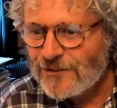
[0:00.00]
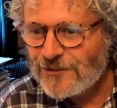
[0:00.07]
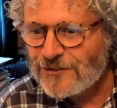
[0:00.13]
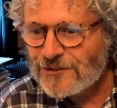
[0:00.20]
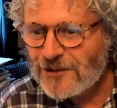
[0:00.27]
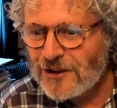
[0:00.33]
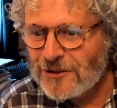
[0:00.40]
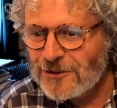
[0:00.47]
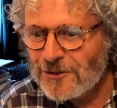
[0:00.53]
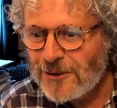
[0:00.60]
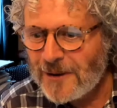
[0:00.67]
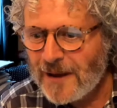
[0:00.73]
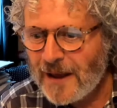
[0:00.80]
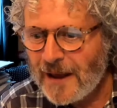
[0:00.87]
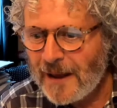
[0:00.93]

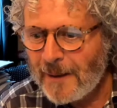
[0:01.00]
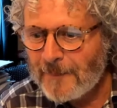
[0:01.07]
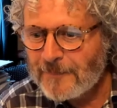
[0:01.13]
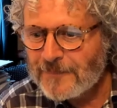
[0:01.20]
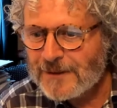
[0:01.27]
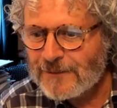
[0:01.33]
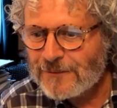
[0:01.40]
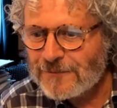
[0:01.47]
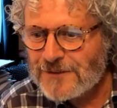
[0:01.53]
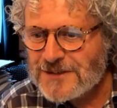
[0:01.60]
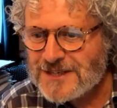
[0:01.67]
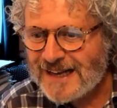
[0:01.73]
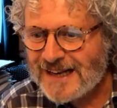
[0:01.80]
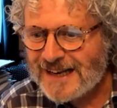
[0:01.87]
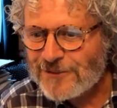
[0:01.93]
so um,
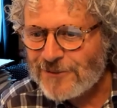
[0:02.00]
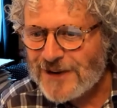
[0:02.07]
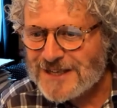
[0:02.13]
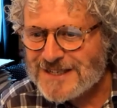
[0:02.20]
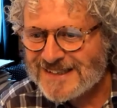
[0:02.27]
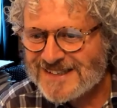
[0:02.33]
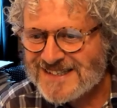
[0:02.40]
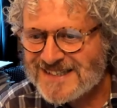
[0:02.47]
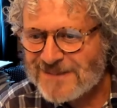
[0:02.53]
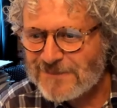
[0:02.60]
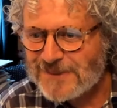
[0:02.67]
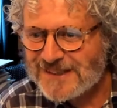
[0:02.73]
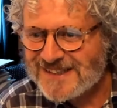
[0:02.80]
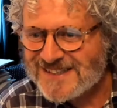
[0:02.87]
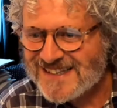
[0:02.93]
physically restless
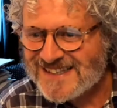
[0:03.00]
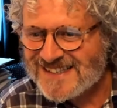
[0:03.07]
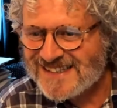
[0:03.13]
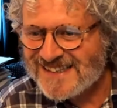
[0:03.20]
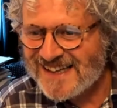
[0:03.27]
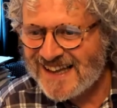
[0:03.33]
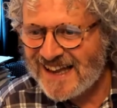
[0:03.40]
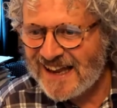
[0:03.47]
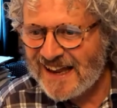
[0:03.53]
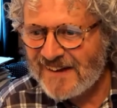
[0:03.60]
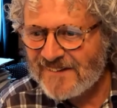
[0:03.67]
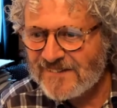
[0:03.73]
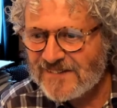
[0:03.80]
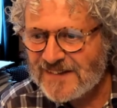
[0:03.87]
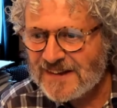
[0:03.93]
somebody says yeah